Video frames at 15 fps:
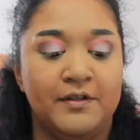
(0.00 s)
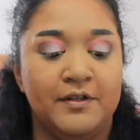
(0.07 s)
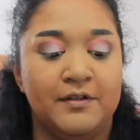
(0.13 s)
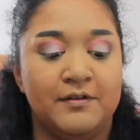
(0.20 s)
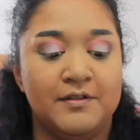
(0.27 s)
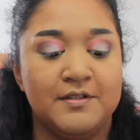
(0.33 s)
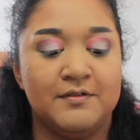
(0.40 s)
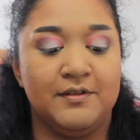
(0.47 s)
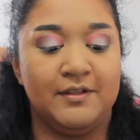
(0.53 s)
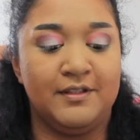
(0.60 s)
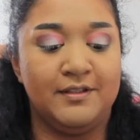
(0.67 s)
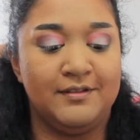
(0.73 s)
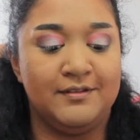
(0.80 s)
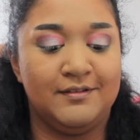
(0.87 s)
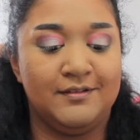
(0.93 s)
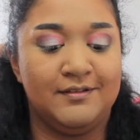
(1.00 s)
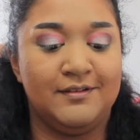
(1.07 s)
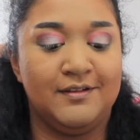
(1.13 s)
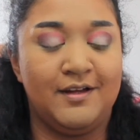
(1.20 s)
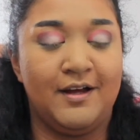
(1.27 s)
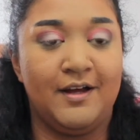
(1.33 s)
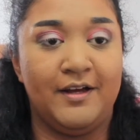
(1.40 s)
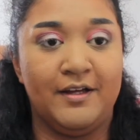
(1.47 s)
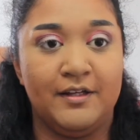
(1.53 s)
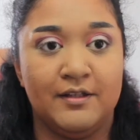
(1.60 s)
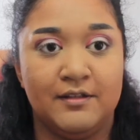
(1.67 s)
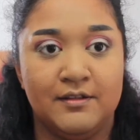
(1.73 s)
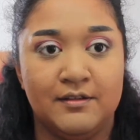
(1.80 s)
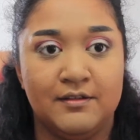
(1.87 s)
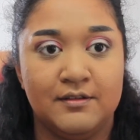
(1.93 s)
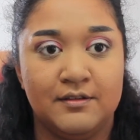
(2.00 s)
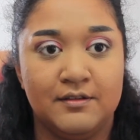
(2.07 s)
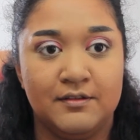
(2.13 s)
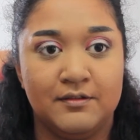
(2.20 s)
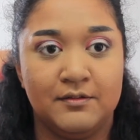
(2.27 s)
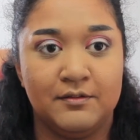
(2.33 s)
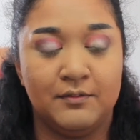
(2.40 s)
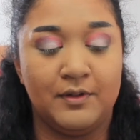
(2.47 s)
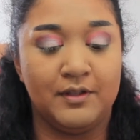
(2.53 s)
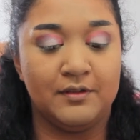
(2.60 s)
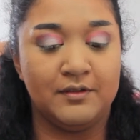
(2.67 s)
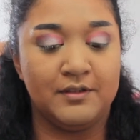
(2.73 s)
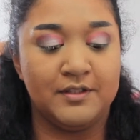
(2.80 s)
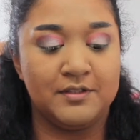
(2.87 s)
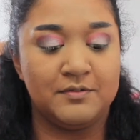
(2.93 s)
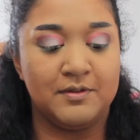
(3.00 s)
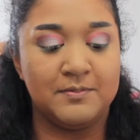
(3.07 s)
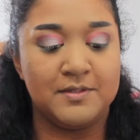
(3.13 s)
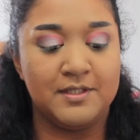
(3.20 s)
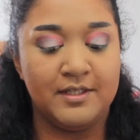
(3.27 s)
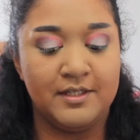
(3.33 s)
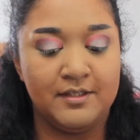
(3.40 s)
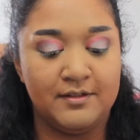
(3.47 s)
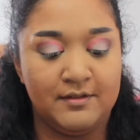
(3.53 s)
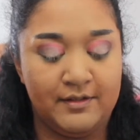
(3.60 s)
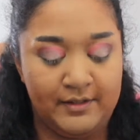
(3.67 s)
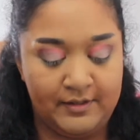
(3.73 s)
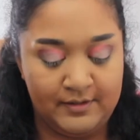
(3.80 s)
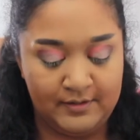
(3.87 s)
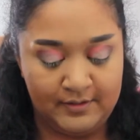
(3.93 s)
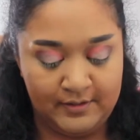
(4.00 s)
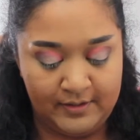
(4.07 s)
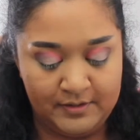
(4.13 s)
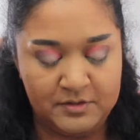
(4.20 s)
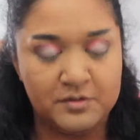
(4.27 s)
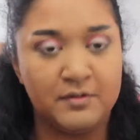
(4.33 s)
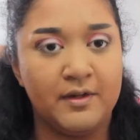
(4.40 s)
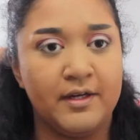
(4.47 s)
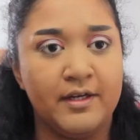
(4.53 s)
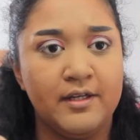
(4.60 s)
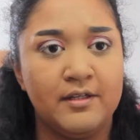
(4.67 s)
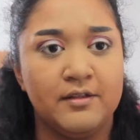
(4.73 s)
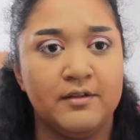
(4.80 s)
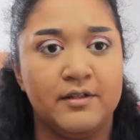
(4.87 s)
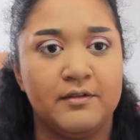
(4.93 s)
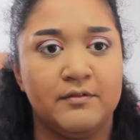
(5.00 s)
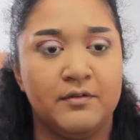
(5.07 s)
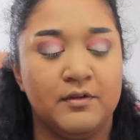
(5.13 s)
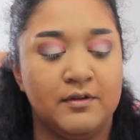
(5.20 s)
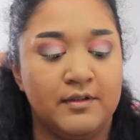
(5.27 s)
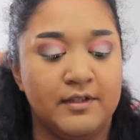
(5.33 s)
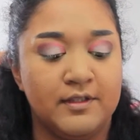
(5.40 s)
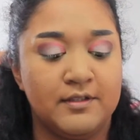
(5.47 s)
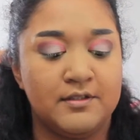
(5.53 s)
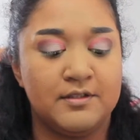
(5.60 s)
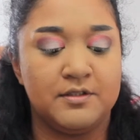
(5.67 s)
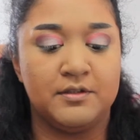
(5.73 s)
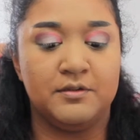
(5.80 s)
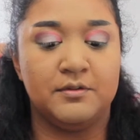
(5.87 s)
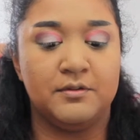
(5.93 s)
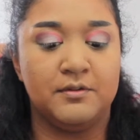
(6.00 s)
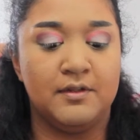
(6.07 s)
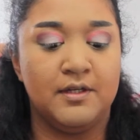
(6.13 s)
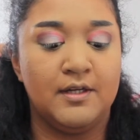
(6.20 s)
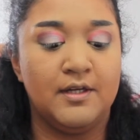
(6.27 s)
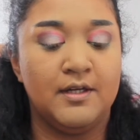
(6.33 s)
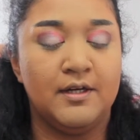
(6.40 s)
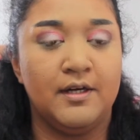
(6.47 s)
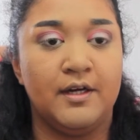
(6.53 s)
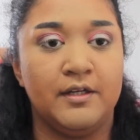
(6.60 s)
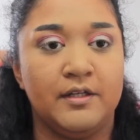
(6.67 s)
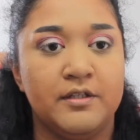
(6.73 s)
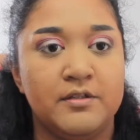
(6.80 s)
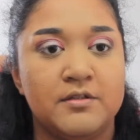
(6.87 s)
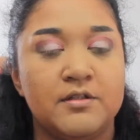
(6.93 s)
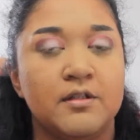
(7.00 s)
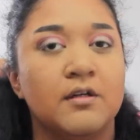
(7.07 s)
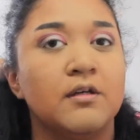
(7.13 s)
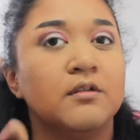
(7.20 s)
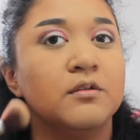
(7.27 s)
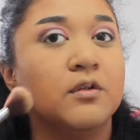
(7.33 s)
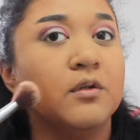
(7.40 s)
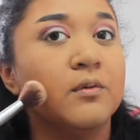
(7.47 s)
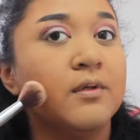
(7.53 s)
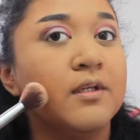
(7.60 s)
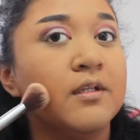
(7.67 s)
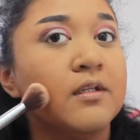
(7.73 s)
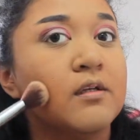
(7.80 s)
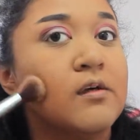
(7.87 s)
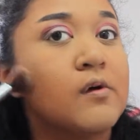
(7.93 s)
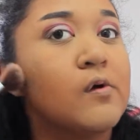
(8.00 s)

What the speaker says: You know, it's funny. I went on the NYX website and I tried looking for things I could use to contour with.